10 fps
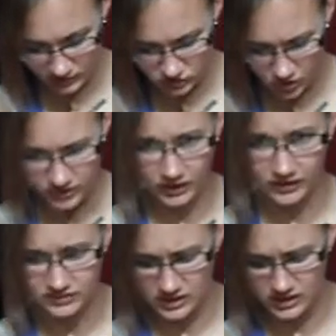I start on
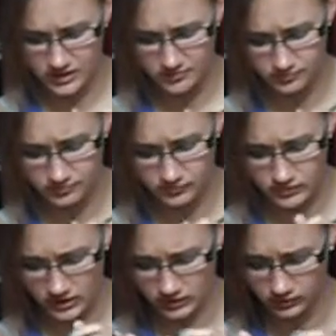the left side
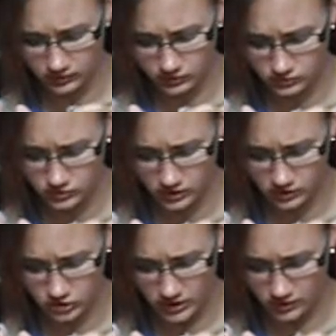and
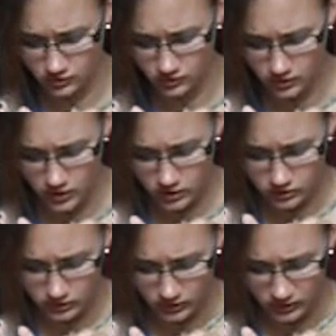cut the triangle,
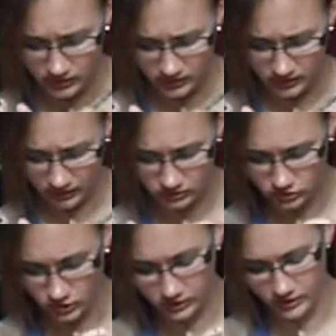and then I
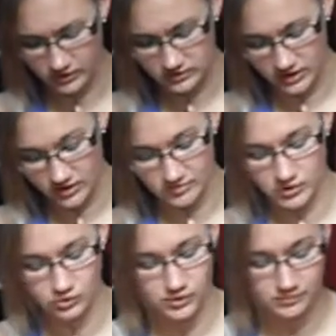start on the other side of
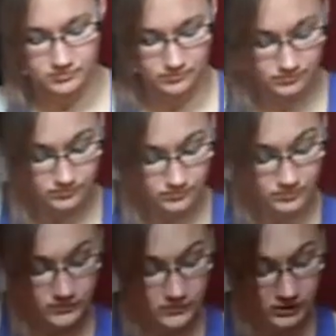the middle one
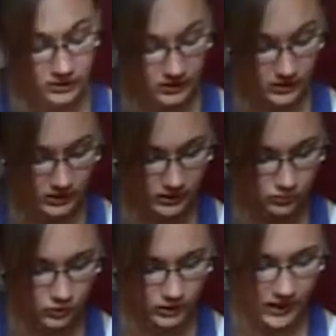
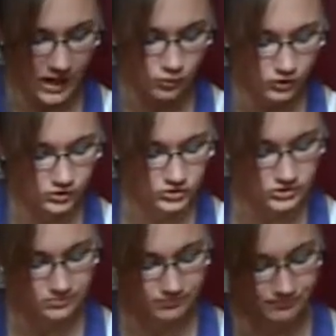and work
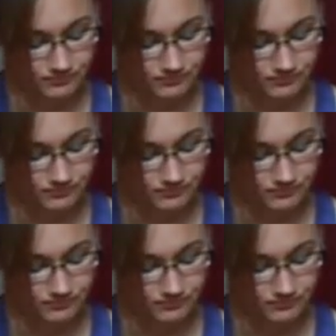outwards.